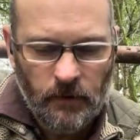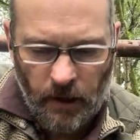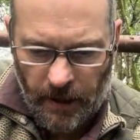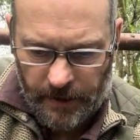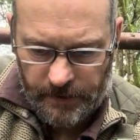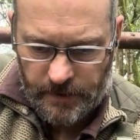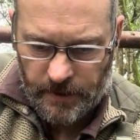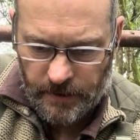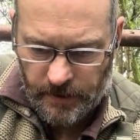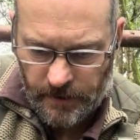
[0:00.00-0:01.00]
and
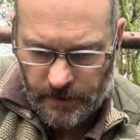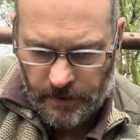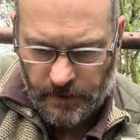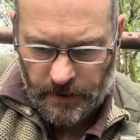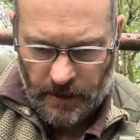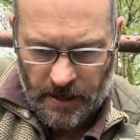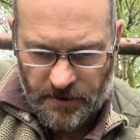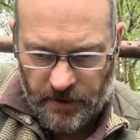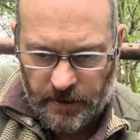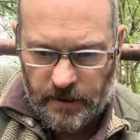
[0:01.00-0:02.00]
I
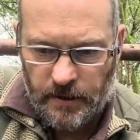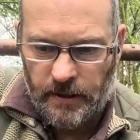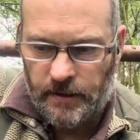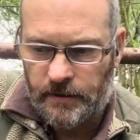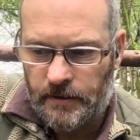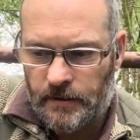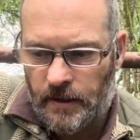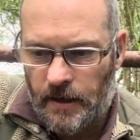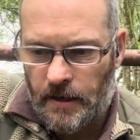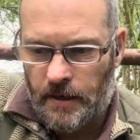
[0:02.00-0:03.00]
think in
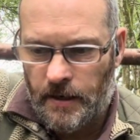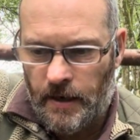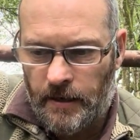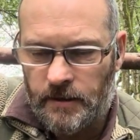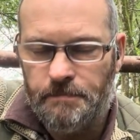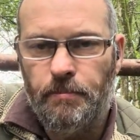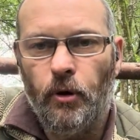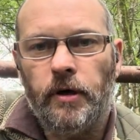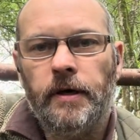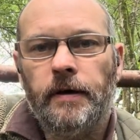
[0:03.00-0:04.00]
Alec's book